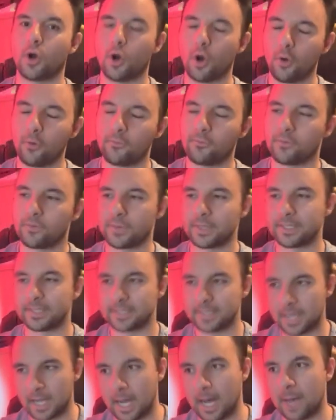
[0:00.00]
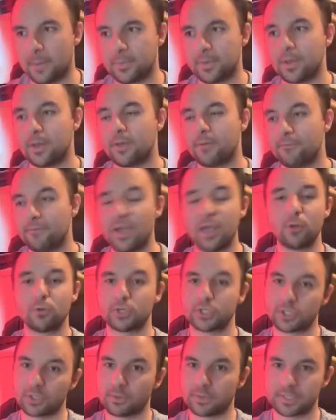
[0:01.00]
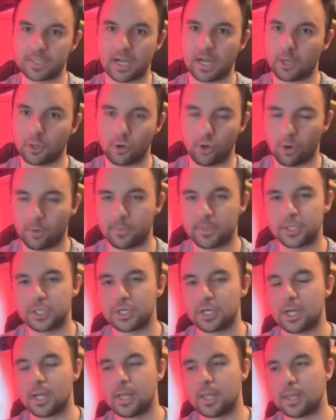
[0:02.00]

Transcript: over the top. Vanquished Soul is hot garbage.